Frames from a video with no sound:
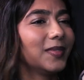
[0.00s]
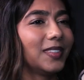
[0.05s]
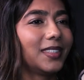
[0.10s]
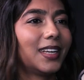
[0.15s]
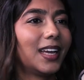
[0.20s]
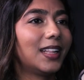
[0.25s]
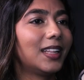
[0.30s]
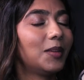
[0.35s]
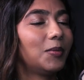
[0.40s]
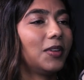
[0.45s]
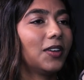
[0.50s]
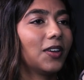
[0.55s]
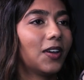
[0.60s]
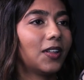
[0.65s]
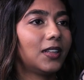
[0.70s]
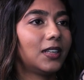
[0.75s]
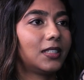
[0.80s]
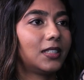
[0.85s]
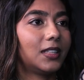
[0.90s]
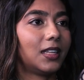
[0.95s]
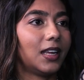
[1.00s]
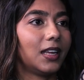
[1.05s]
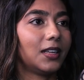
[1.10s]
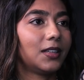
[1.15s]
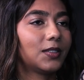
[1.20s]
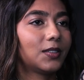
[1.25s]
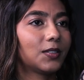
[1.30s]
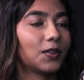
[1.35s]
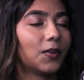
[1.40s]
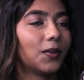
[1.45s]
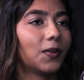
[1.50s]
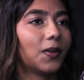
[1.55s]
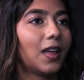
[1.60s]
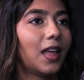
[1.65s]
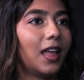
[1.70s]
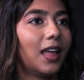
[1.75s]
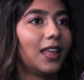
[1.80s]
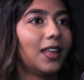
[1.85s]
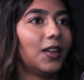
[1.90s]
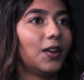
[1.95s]
telling me all these things. So,
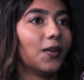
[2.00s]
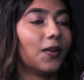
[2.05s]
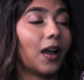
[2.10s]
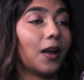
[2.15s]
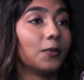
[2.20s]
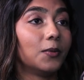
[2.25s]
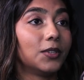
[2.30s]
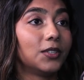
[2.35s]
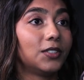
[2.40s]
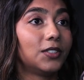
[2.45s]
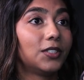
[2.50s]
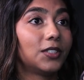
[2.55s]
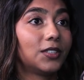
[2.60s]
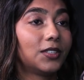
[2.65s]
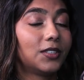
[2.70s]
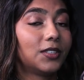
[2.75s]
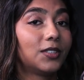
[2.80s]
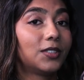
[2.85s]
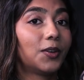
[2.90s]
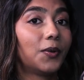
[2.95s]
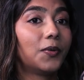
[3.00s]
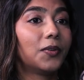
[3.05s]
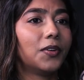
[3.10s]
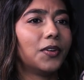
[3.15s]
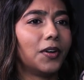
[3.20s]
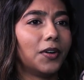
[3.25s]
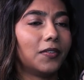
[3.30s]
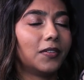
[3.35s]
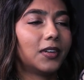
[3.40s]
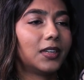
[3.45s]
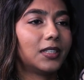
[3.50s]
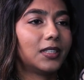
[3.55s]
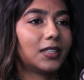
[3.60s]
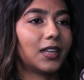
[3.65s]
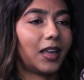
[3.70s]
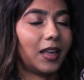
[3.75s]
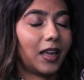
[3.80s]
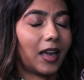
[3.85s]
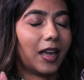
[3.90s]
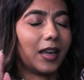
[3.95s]
you know, I was just so nervous.
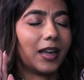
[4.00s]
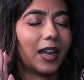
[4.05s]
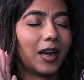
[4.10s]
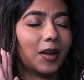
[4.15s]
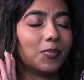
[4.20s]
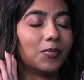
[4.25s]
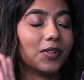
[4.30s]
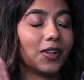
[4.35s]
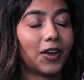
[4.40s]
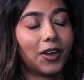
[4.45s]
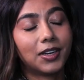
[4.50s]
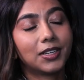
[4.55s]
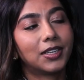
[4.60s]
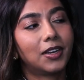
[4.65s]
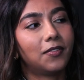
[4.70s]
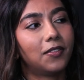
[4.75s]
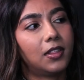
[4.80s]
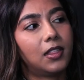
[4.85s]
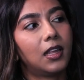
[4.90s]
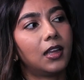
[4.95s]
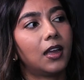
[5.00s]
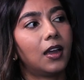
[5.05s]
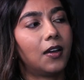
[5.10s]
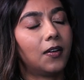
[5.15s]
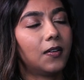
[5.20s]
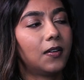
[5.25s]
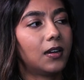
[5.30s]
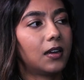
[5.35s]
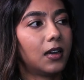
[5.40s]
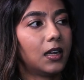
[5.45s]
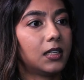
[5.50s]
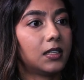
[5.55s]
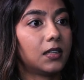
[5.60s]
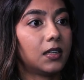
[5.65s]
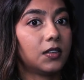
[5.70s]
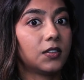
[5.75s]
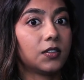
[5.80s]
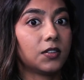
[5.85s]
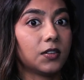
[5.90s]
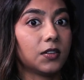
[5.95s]
I kind of blocked everything out, and I
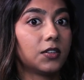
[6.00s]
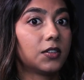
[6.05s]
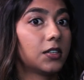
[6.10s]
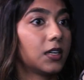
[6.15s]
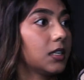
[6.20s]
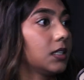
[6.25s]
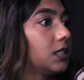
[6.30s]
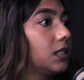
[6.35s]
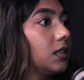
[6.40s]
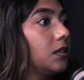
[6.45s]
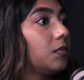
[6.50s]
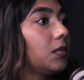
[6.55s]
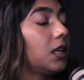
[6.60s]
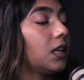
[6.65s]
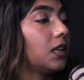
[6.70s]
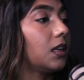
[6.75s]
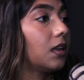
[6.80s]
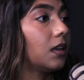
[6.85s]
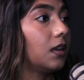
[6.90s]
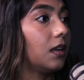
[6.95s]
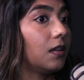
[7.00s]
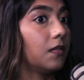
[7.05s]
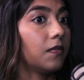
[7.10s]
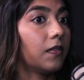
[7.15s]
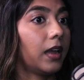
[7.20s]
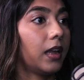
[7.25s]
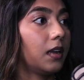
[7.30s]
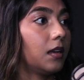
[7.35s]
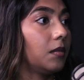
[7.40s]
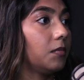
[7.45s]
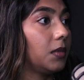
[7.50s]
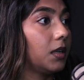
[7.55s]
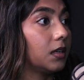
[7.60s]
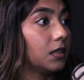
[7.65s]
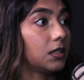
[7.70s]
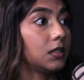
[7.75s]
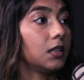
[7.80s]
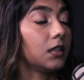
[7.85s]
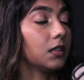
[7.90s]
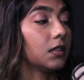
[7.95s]
said, Sir trusted me and invited me
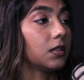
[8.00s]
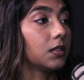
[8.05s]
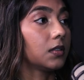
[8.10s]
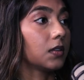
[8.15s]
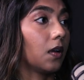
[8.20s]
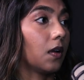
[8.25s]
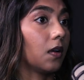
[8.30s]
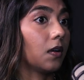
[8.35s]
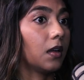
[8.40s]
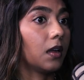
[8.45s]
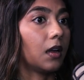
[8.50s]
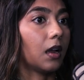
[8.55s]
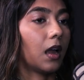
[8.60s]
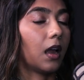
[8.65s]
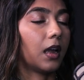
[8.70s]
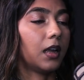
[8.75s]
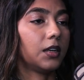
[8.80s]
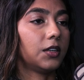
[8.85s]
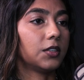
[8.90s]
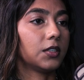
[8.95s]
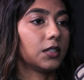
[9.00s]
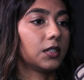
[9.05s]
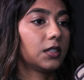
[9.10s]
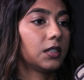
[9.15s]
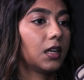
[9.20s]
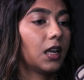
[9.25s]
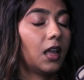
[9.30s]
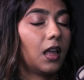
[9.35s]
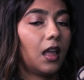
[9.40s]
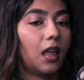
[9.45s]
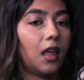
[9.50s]
to sing this song, and I just,